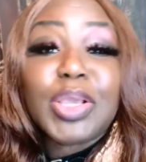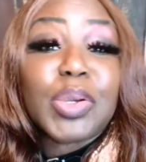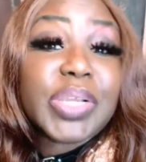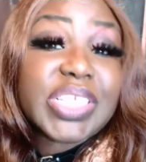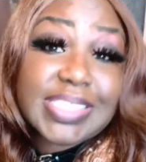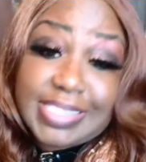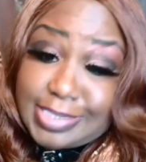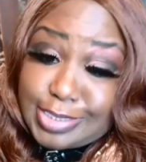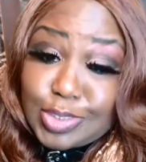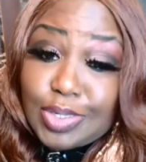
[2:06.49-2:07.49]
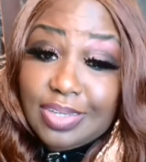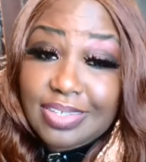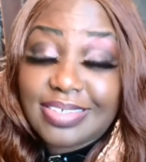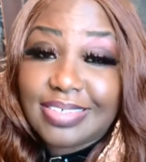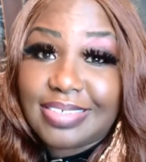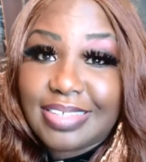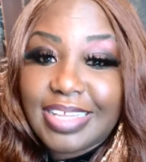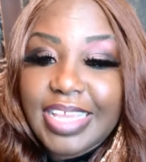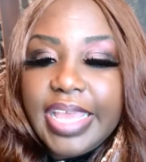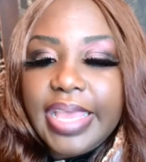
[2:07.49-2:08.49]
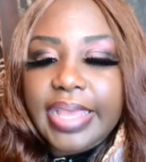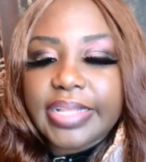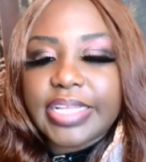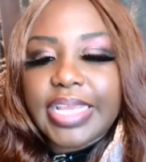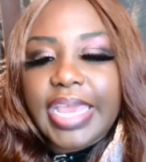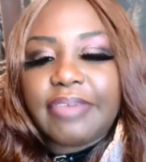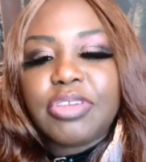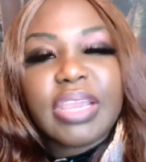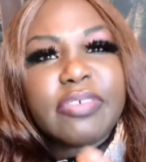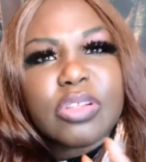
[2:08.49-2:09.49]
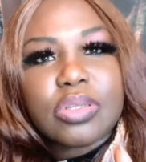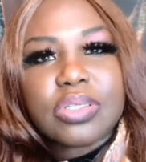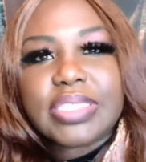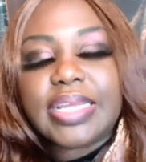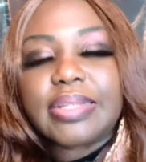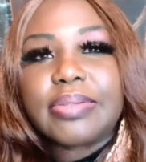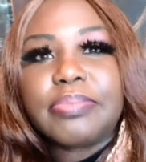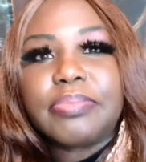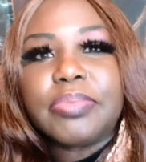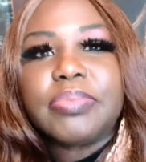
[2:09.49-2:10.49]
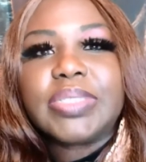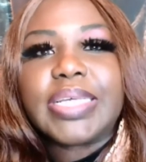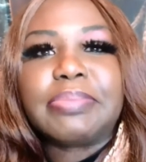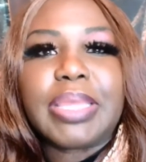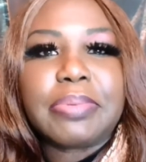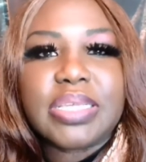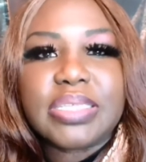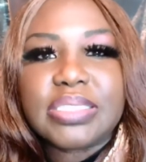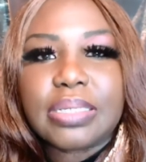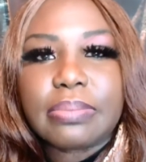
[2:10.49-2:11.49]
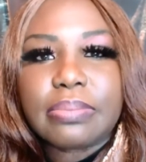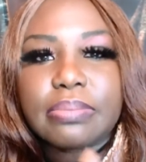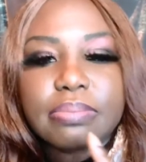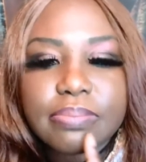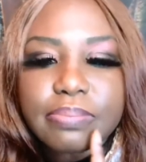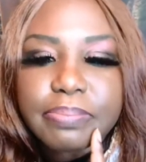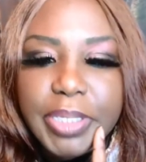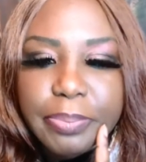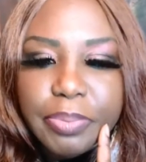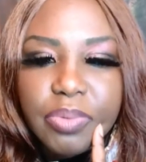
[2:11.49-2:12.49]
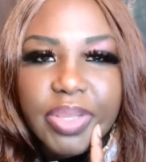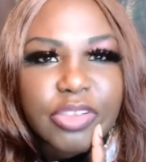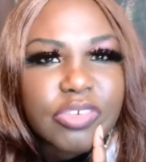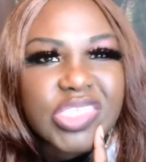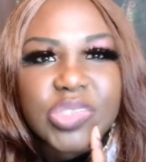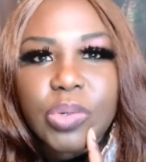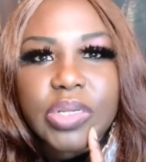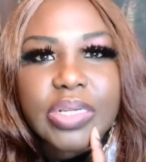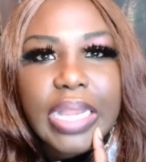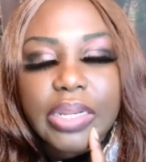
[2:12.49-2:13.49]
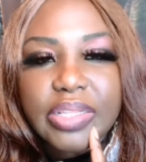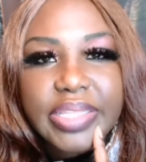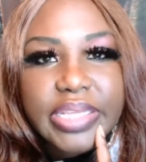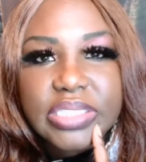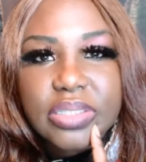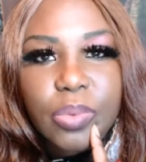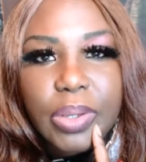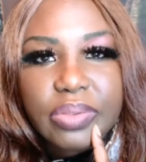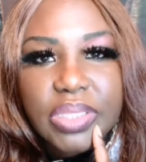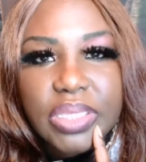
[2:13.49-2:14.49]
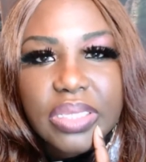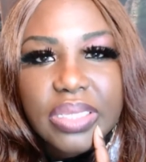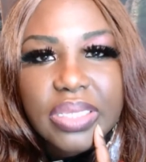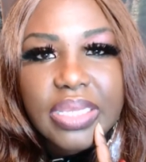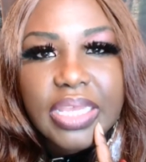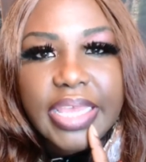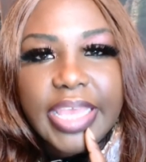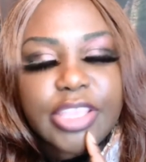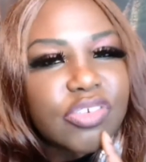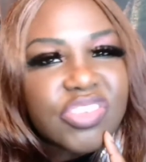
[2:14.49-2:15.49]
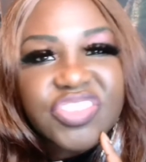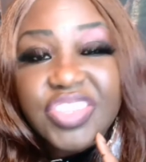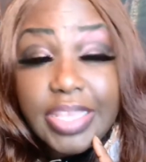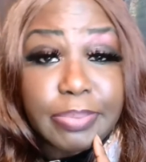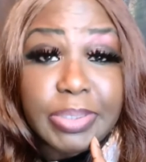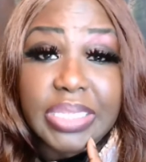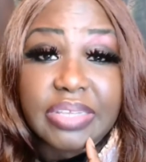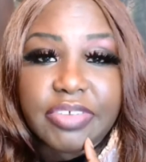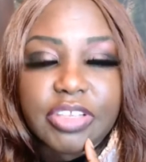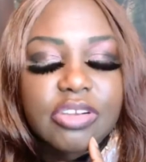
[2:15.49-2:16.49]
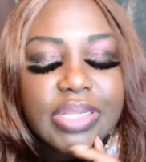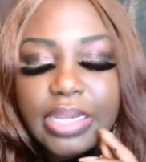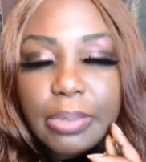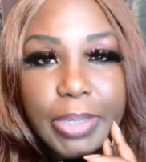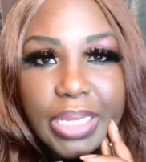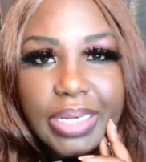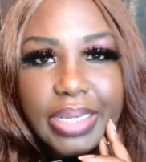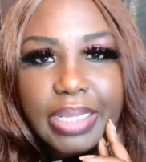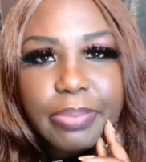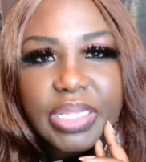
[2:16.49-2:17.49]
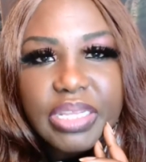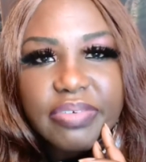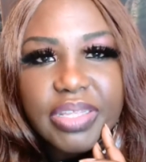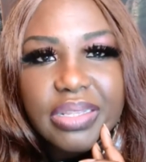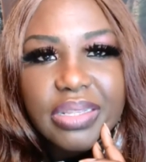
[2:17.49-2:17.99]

We just need to talk. Have you ever looked at, like, maybe some people and you just wonder, how did they get so wealthy? And you just can't believe it. You're like, oh my God, I can't believe it.